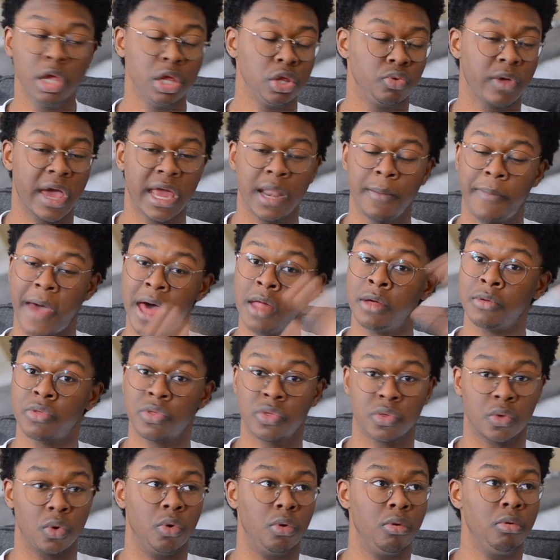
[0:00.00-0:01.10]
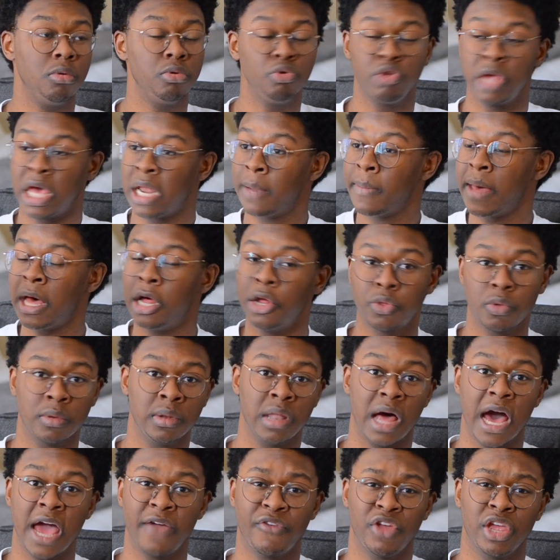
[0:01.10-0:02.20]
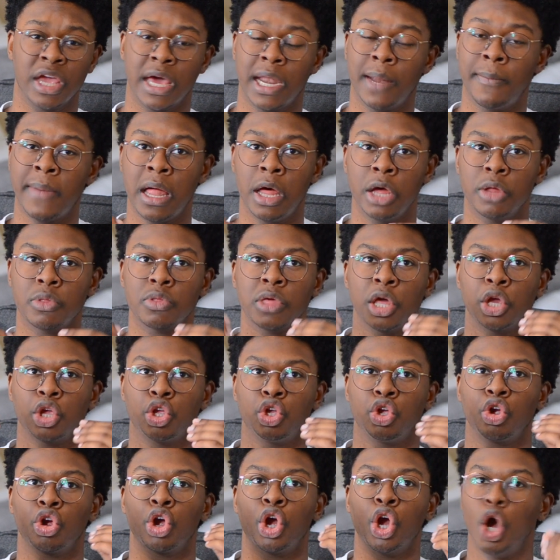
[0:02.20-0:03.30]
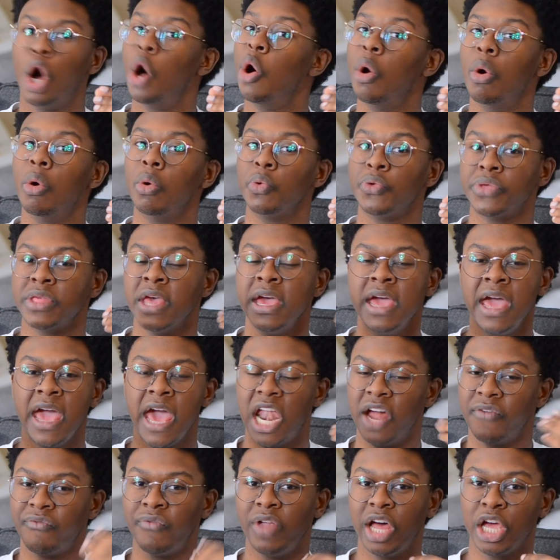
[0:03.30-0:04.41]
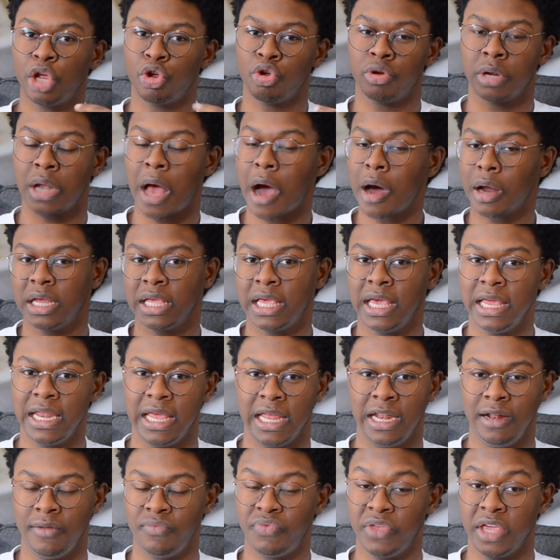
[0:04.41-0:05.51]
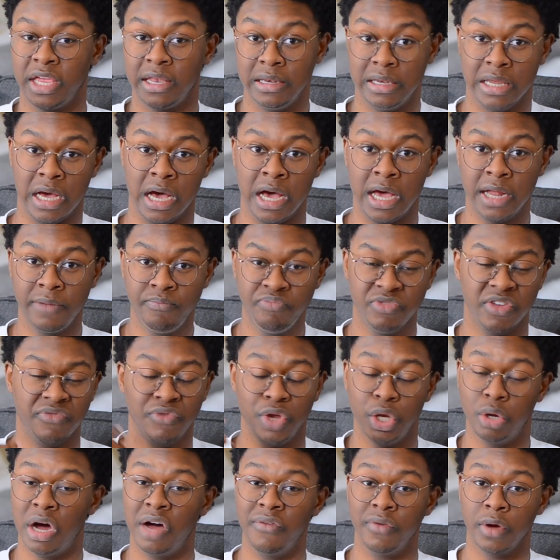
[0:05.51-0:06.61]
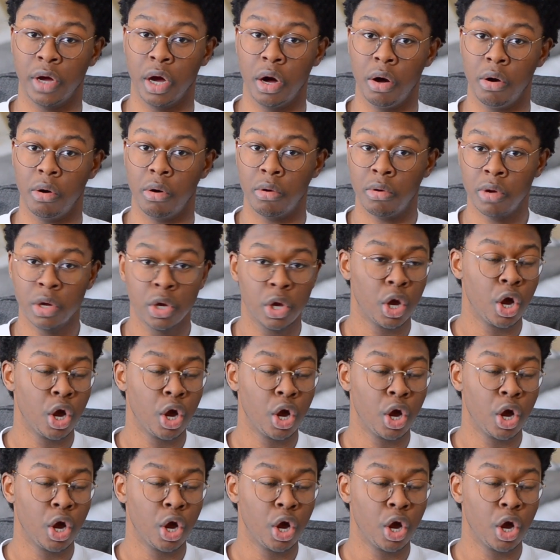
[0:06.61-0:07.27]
You gotta balance school, you gotta balance your life, you gotta balance like your goals. And I feel like you're not gonna get anything done if you don't have a goal.